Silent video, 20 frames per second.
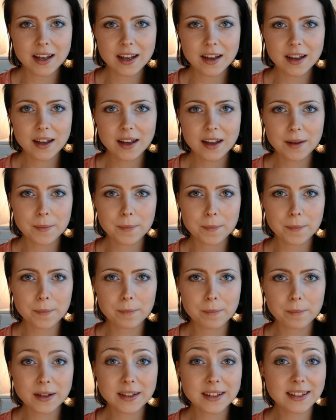
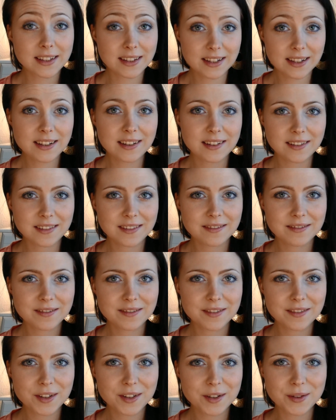but still,
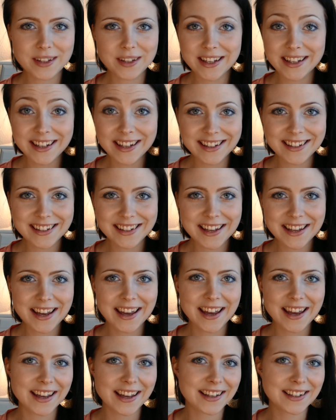you did it,
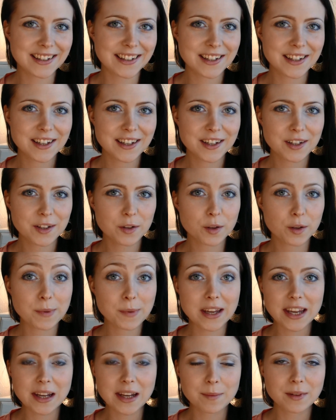and you'll
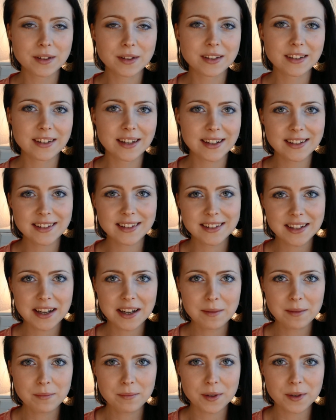be able to next
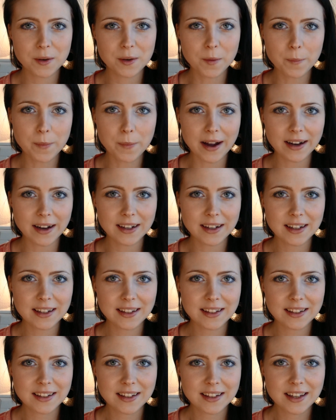time go back
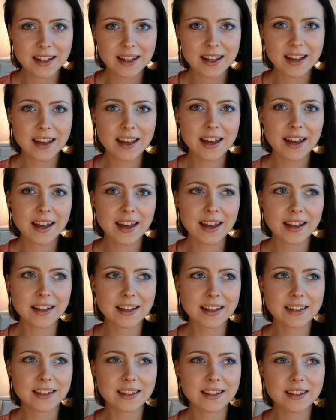
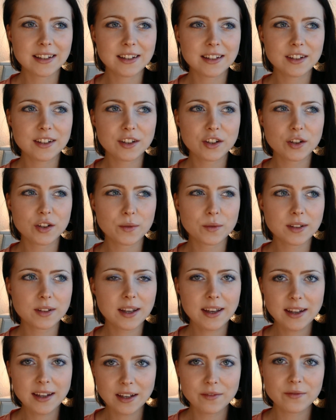and, you know,
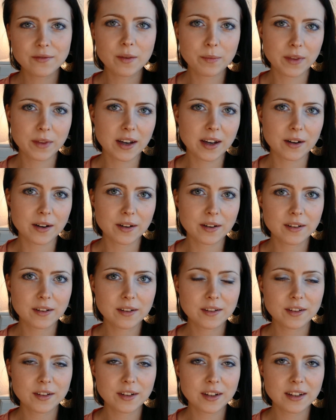take it from there,
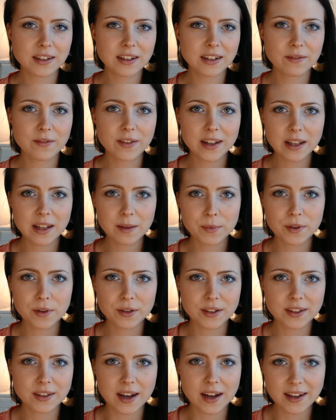develop your
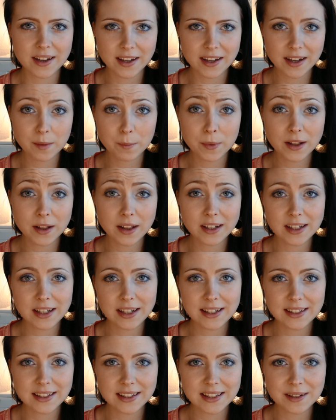psychic
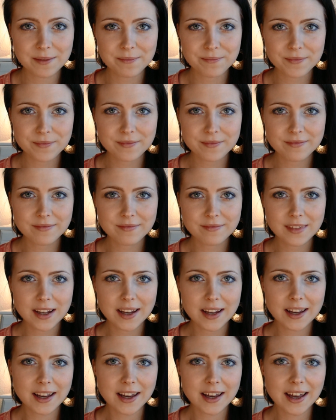abilities
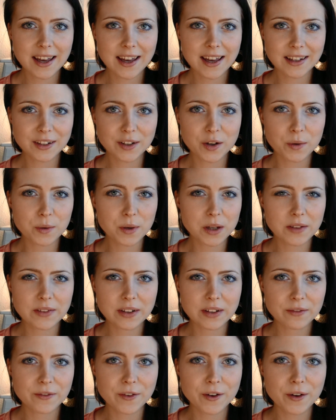and go even
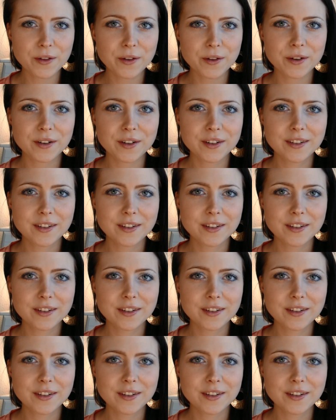further.